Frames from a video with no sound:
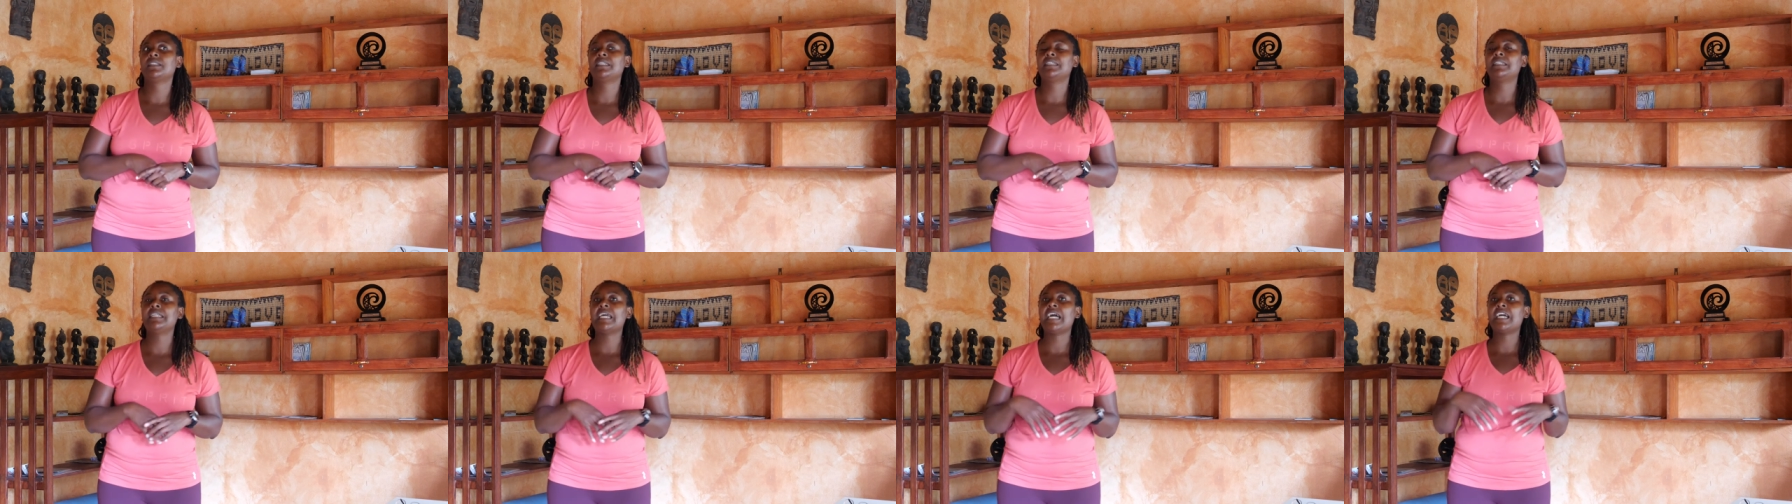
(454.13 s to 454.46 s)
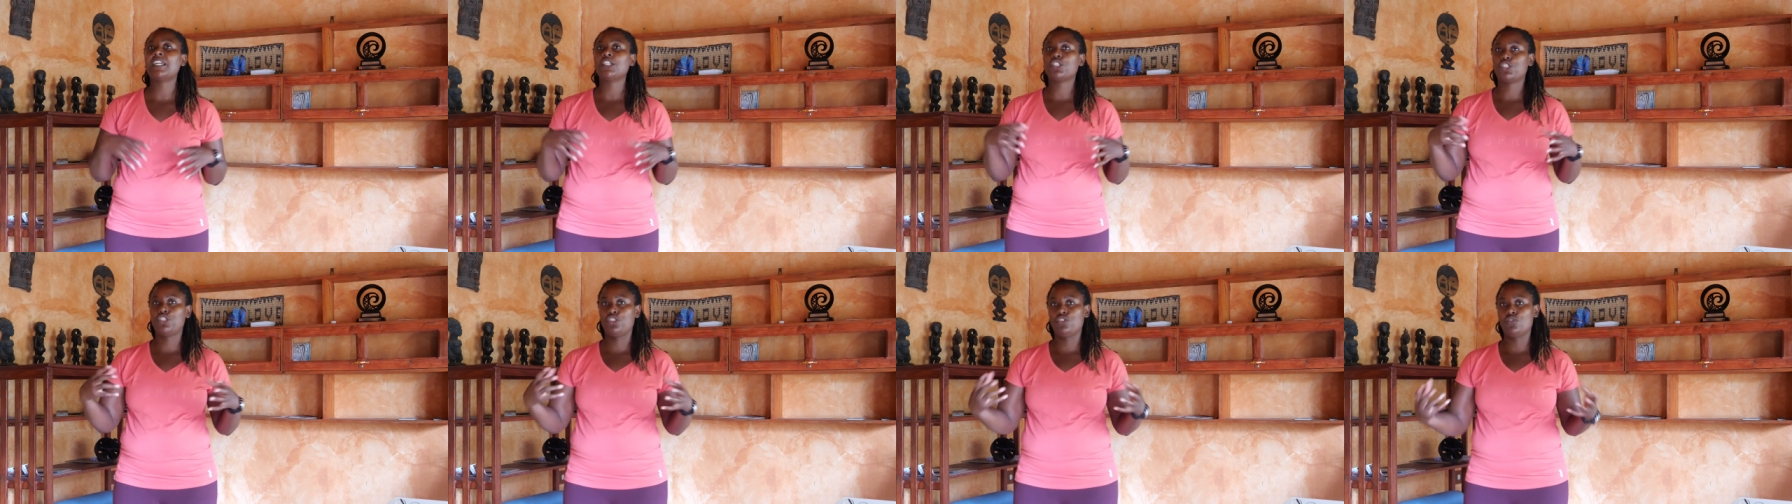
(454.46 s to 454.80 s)
the
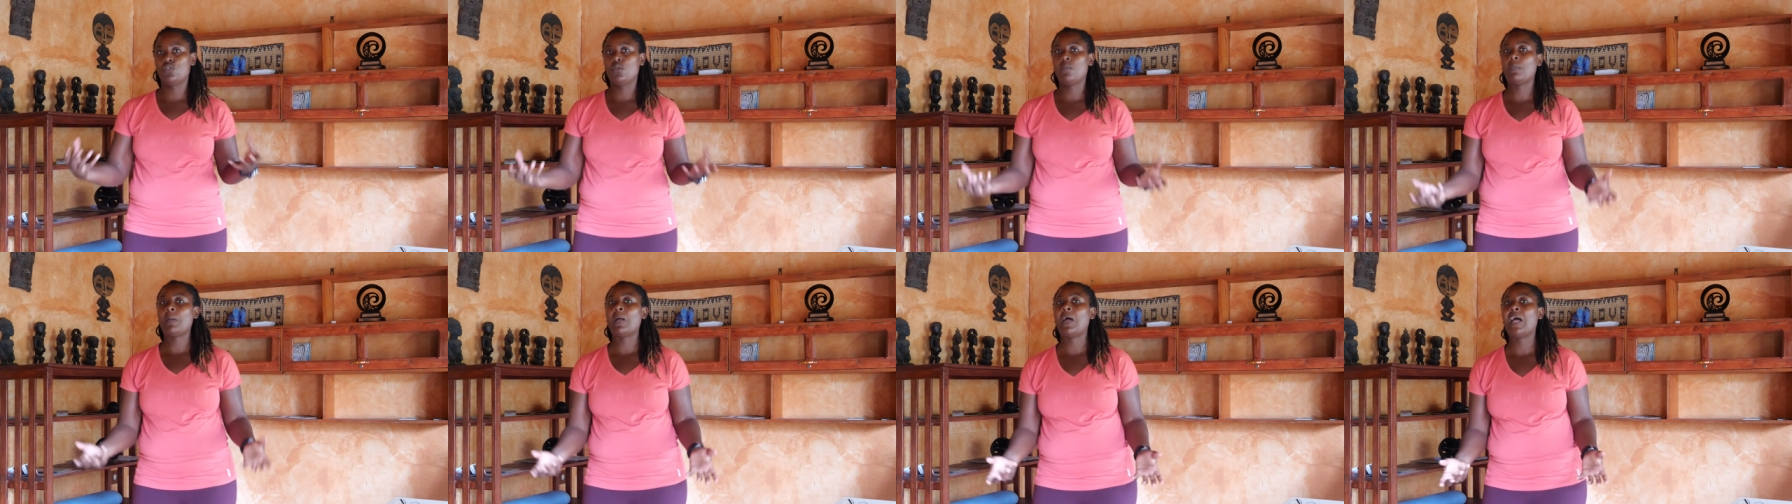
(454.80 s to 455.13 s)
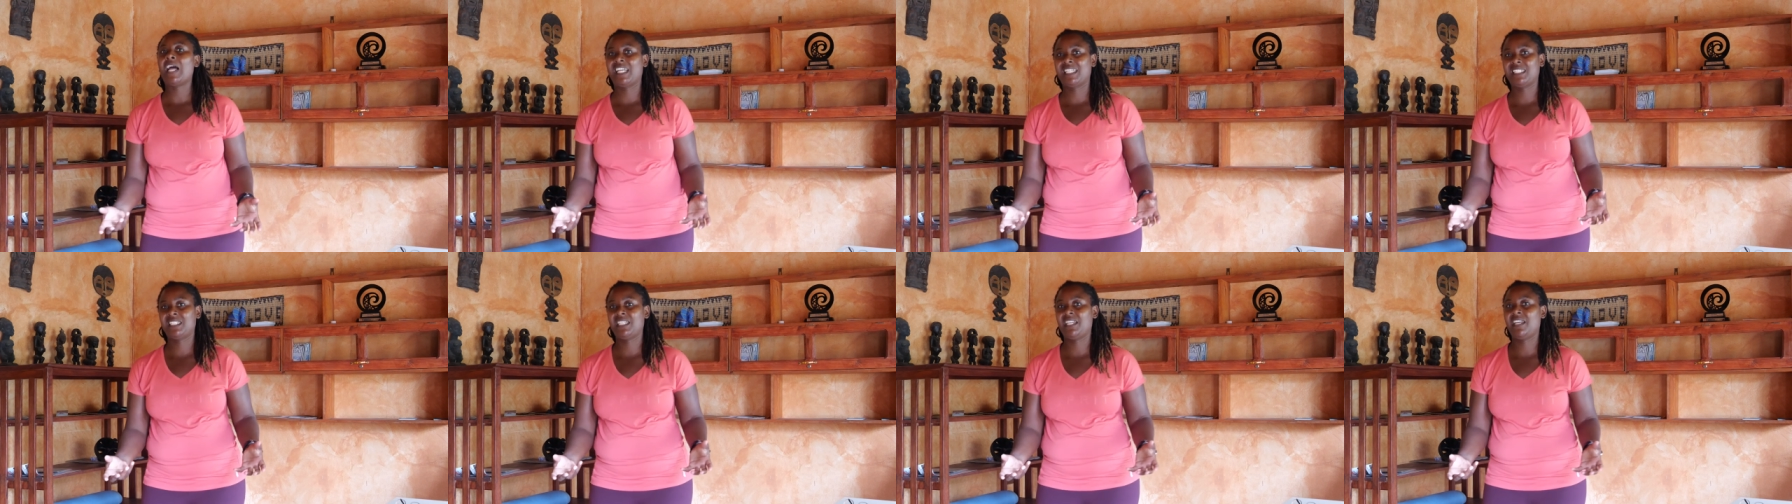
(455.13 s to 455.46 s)
national
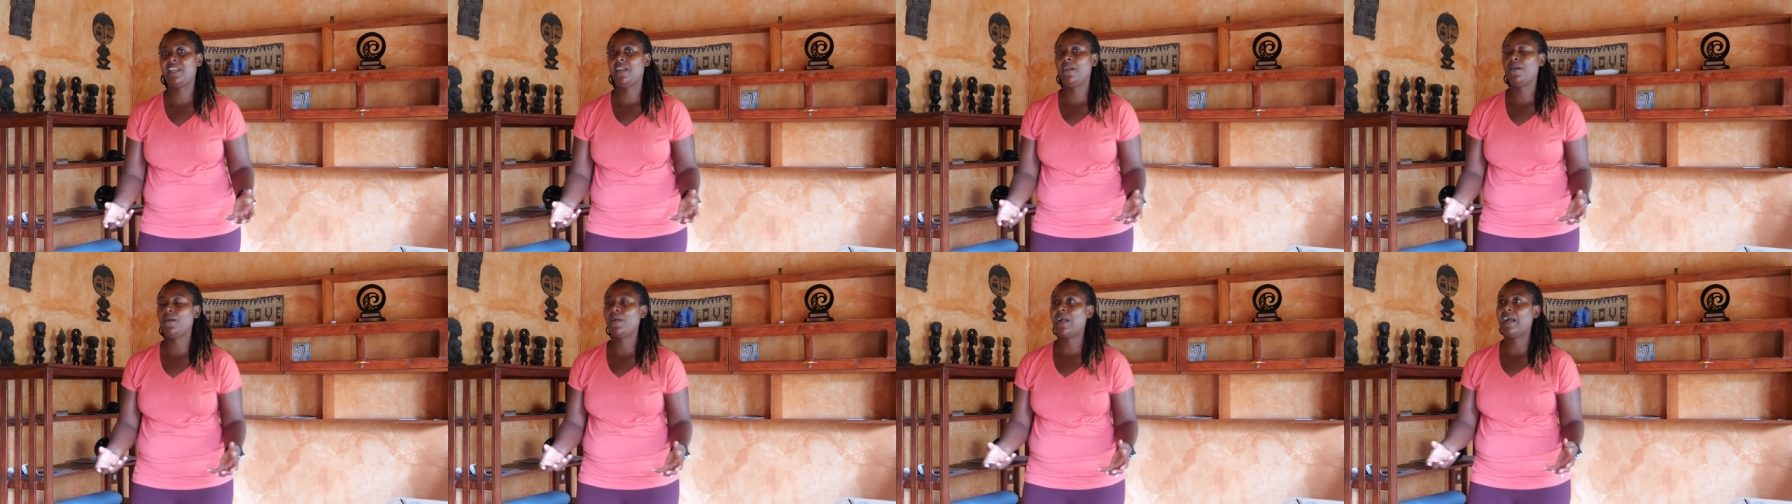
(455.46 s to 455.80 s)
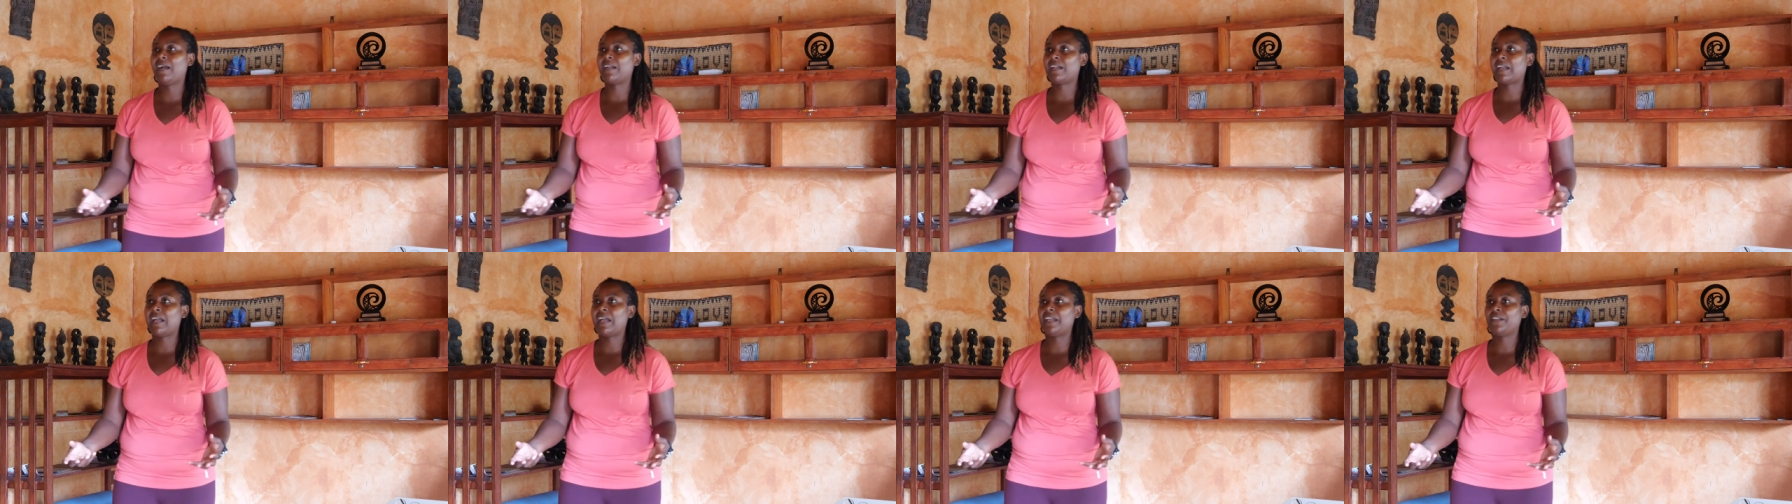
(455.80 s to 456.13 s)
parks here
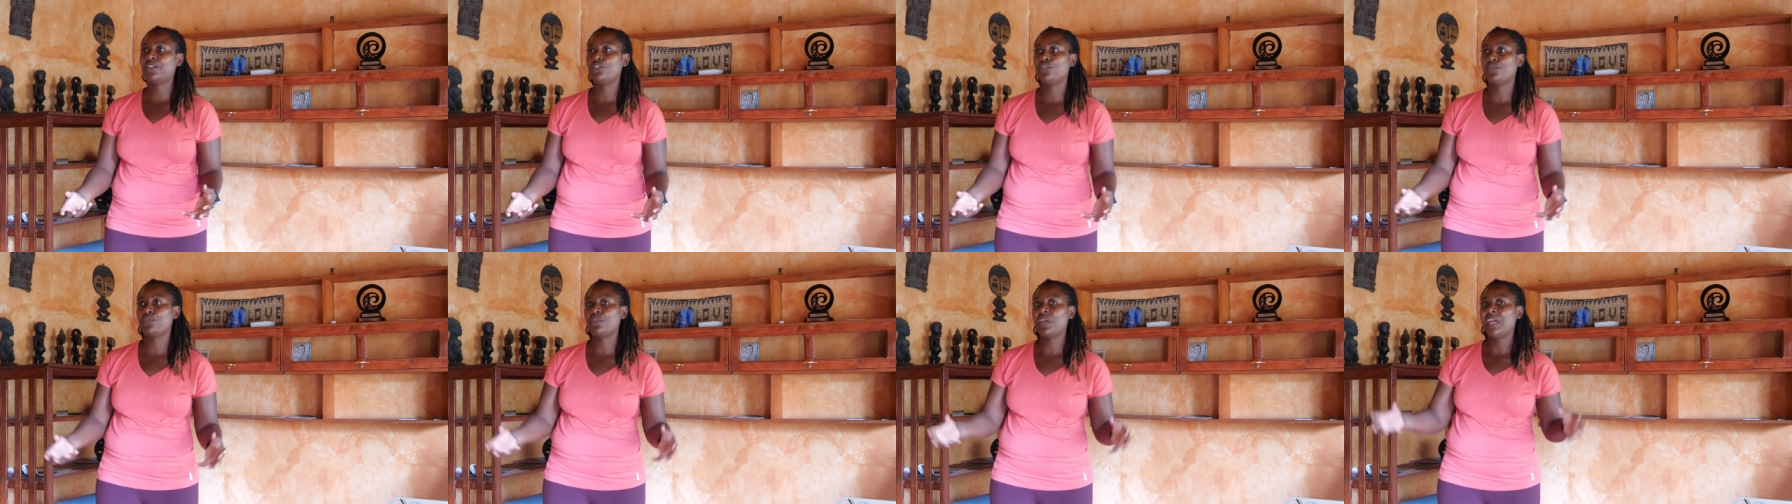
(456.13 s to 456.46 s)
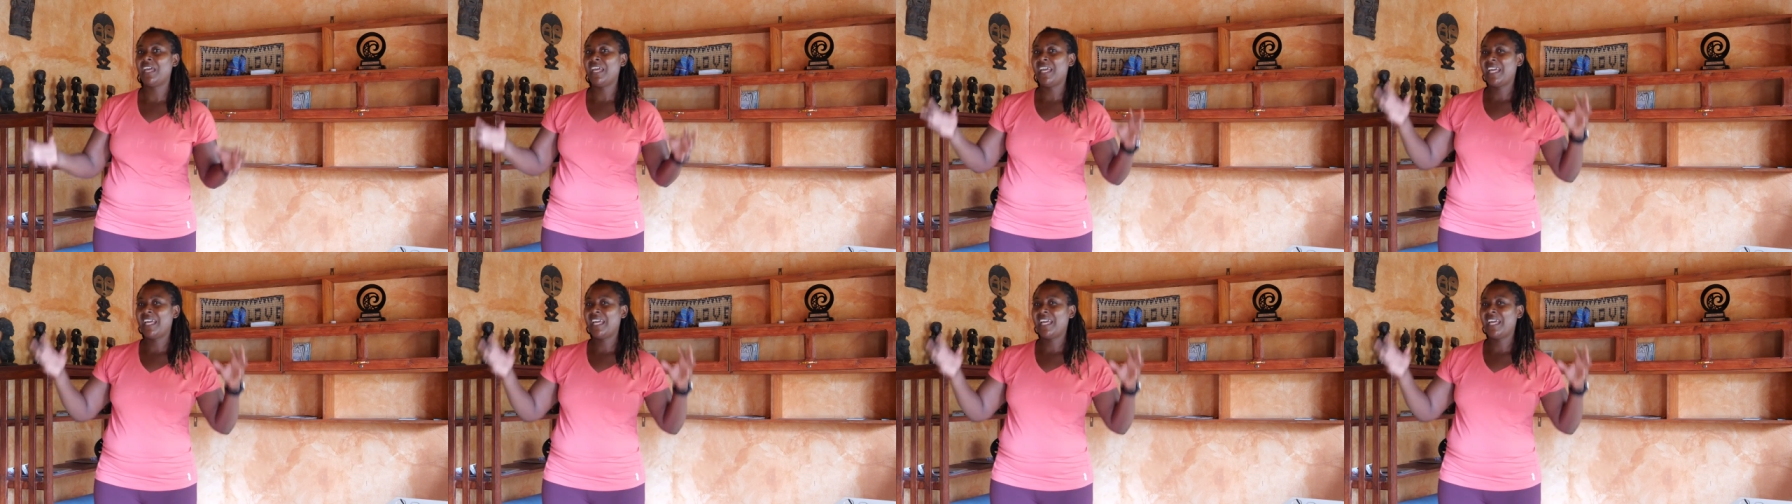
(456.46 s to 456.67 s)
are kind of